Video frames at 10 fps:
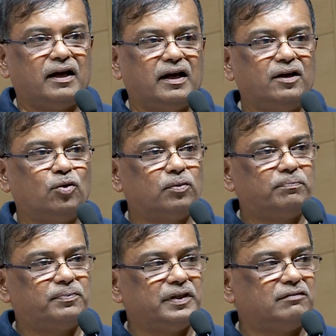I
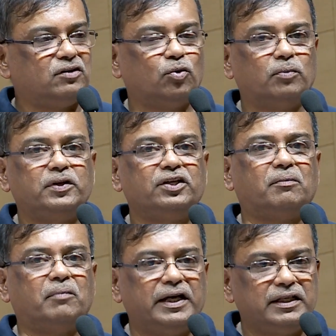hope it will open
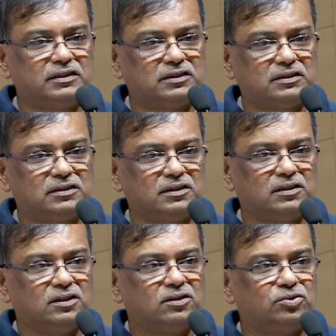your
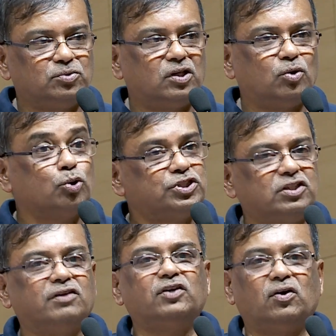minds to the
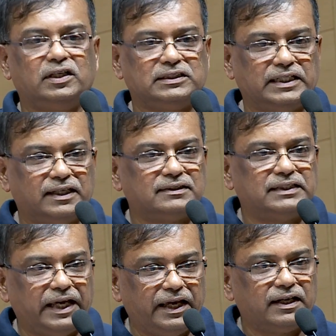ocean of knowledge that
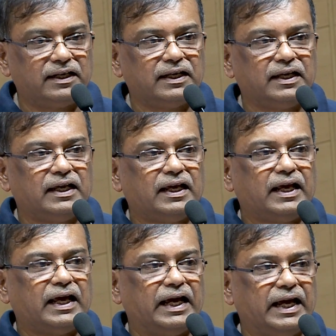is there
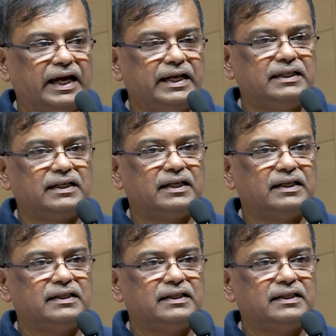and